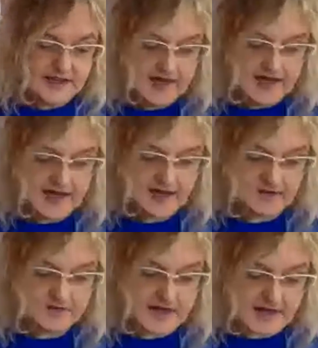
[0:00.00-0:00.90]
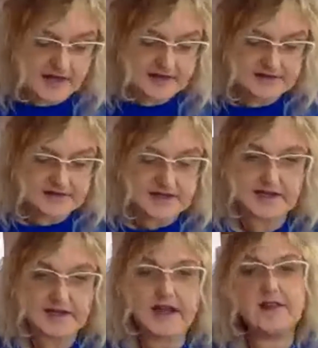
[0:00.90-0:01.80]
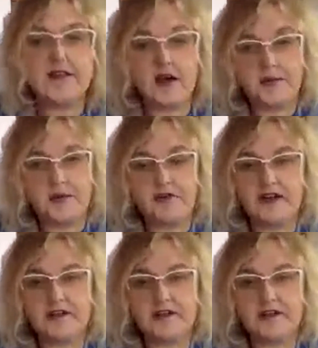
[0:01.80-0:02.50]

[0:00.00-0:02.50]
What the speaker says: And the copyright,